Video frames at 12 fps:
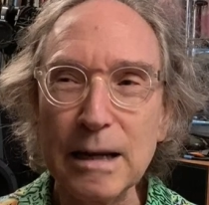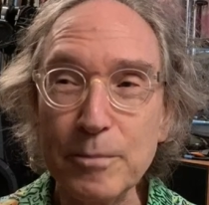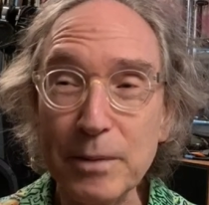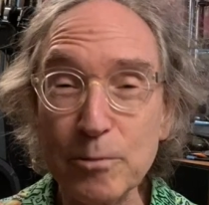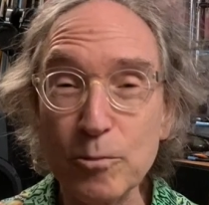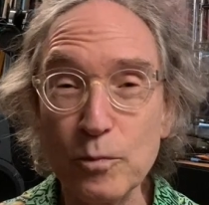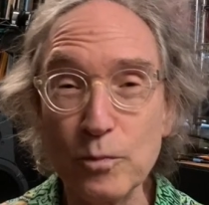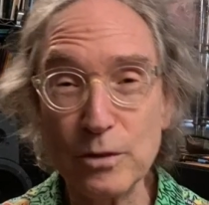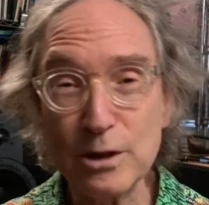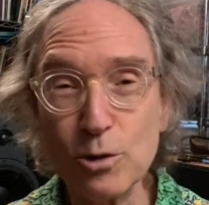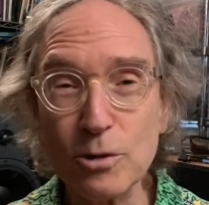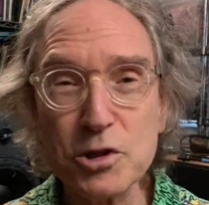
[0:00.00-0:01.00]
But
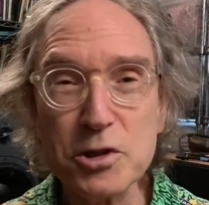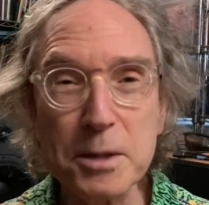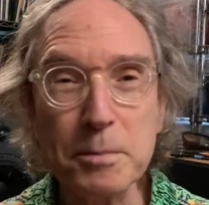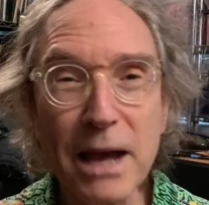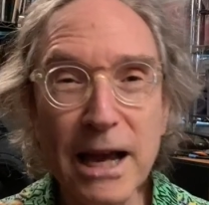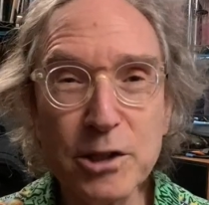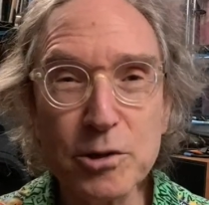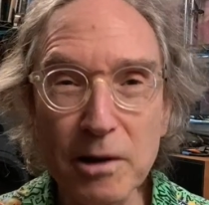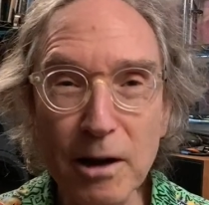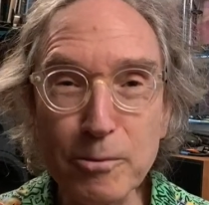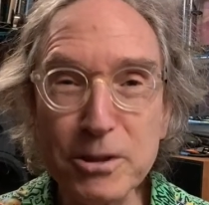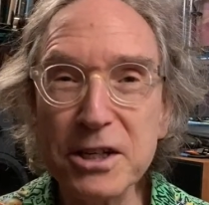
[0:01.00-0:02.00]
there's also the
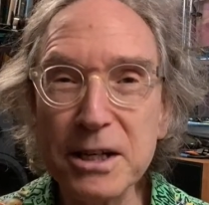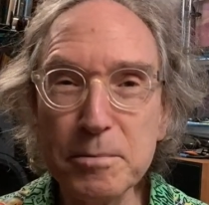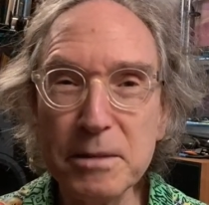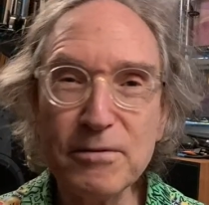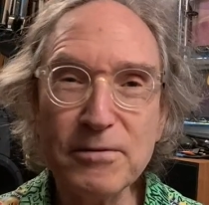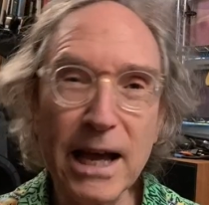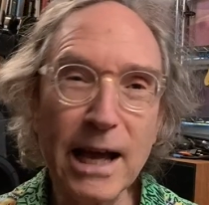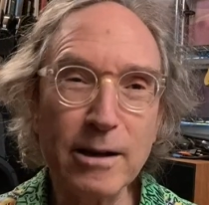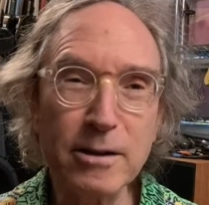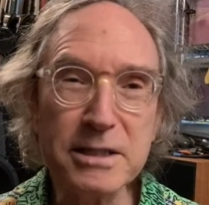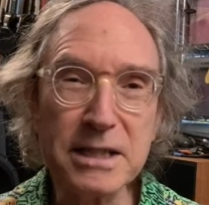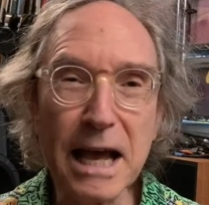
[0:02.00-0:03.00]
Patreon, which can be
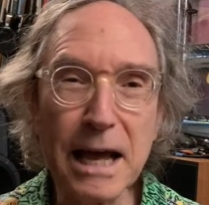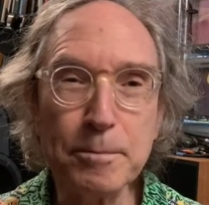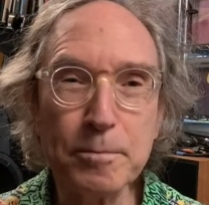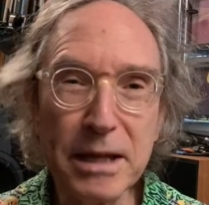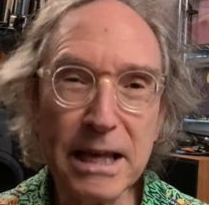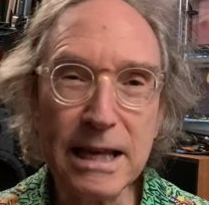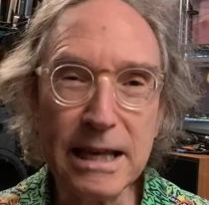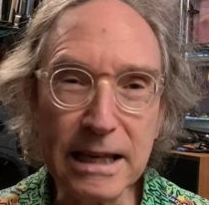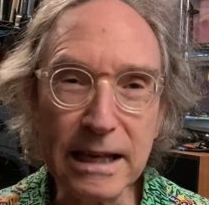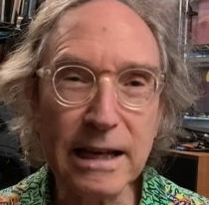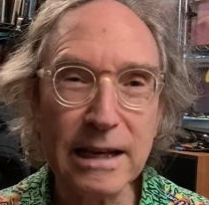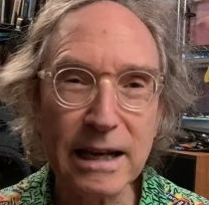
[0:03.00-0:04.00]
found at
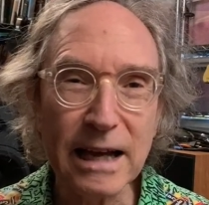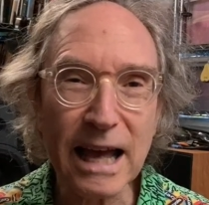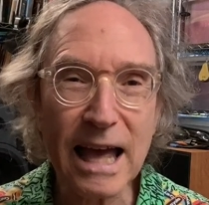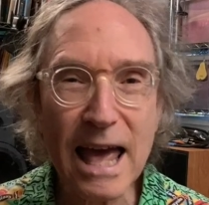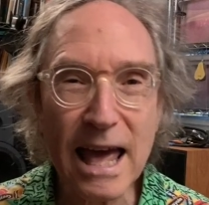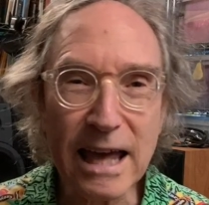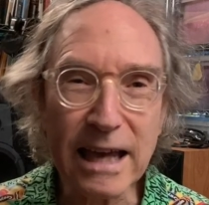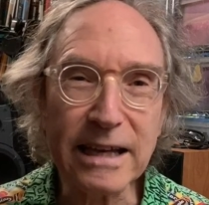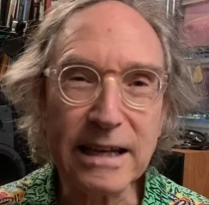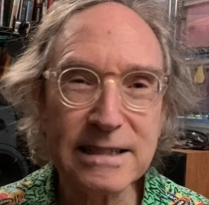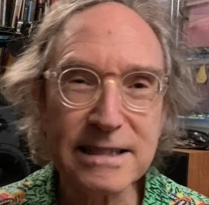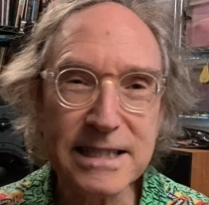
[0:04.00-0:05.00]

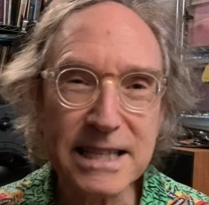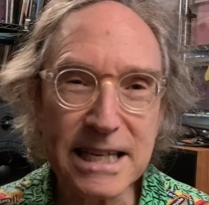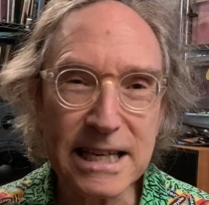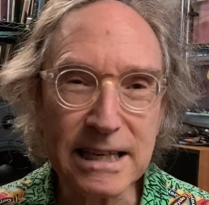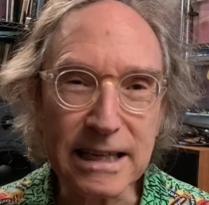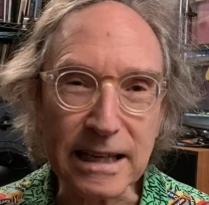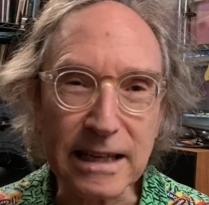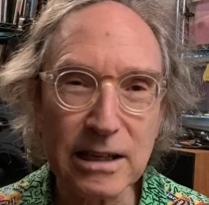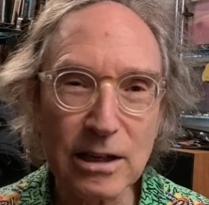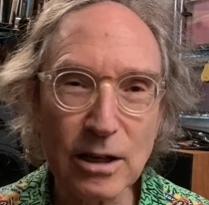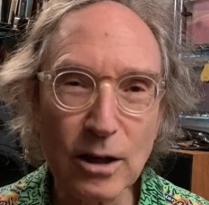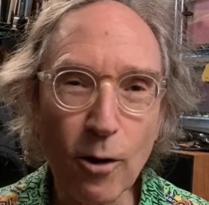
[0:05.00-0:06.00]

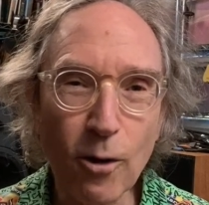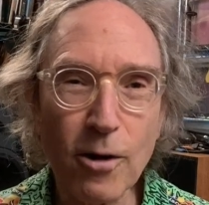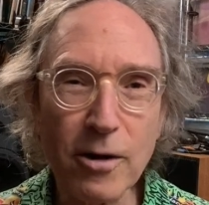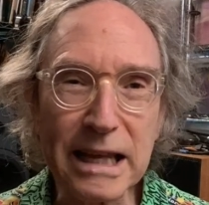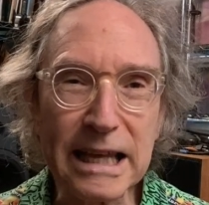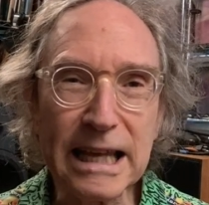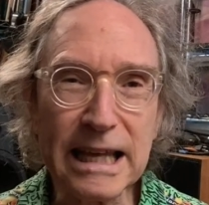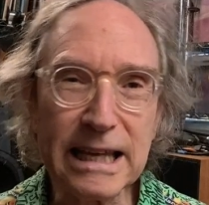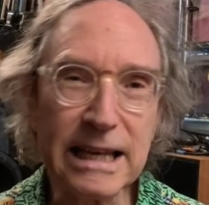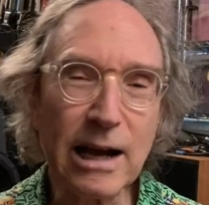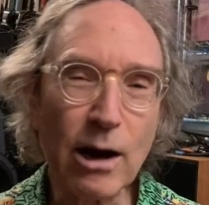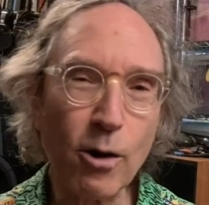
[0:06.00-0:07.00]

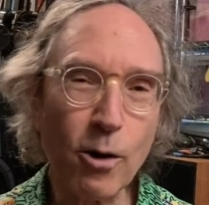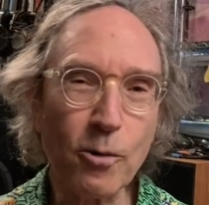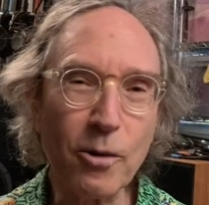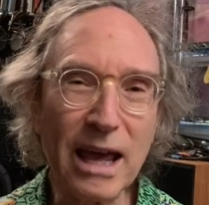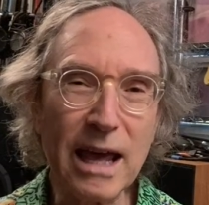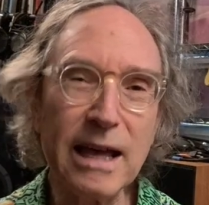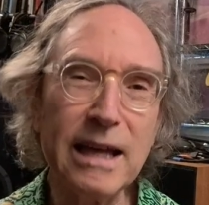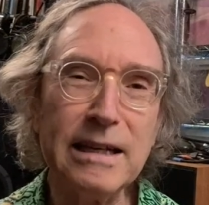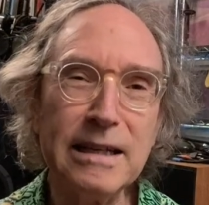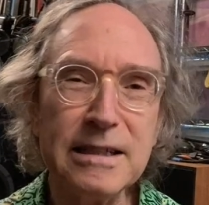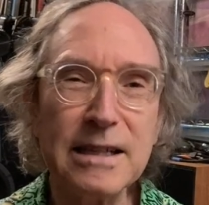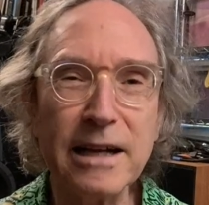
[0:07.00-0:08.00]

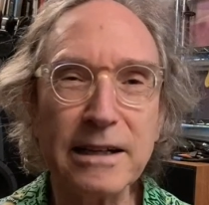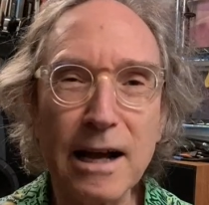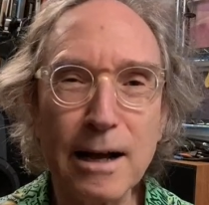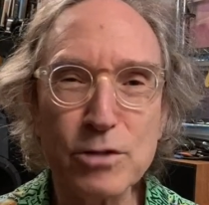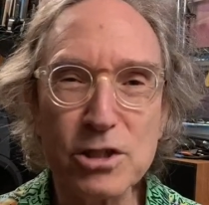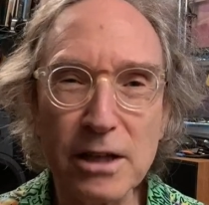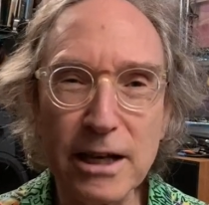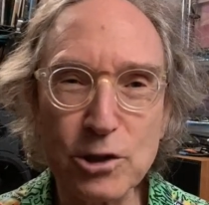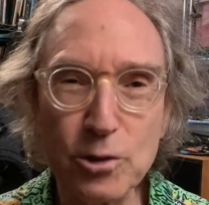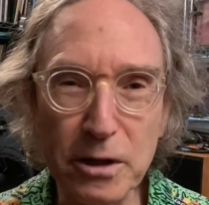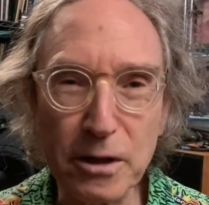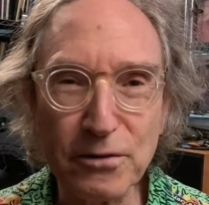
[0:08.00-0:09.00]

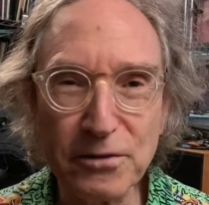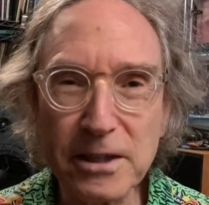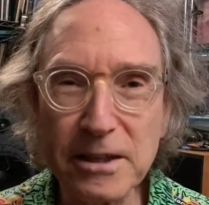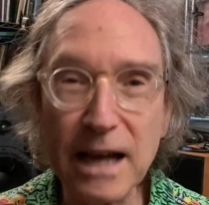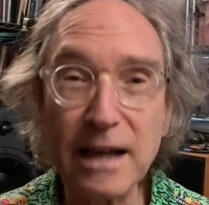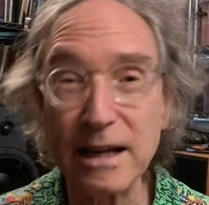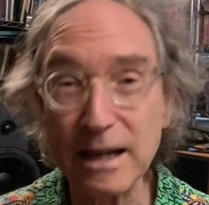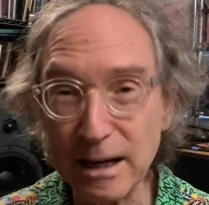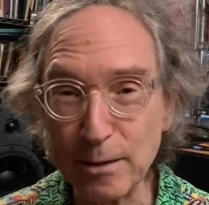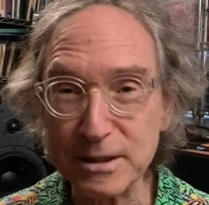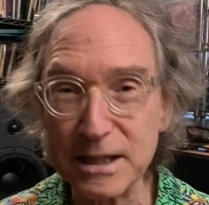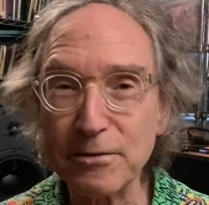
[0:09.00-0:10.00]
patreon.com/audiophiliac, and I
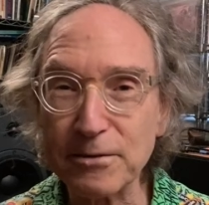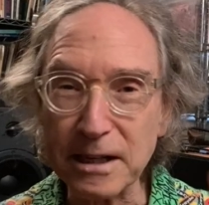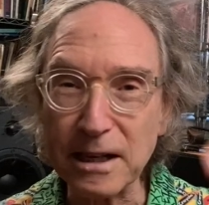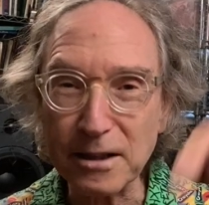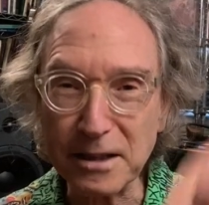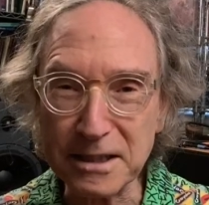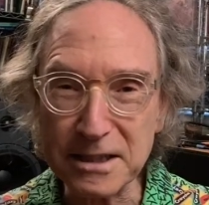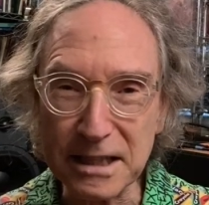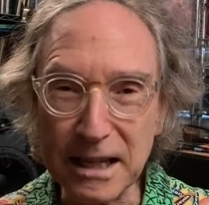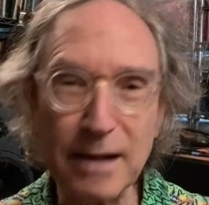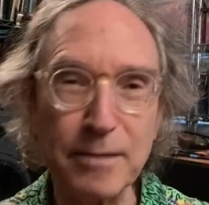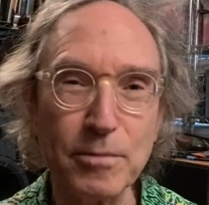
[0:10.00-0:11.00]
will definitely link to
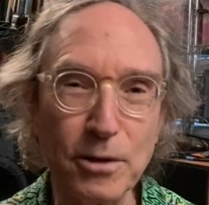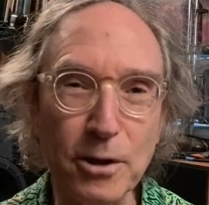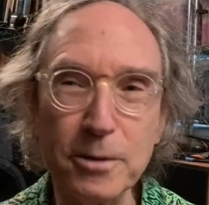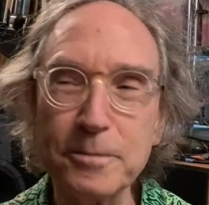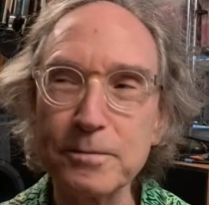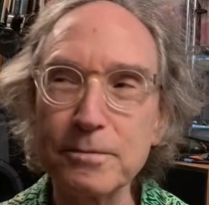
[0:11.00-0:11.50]
that below.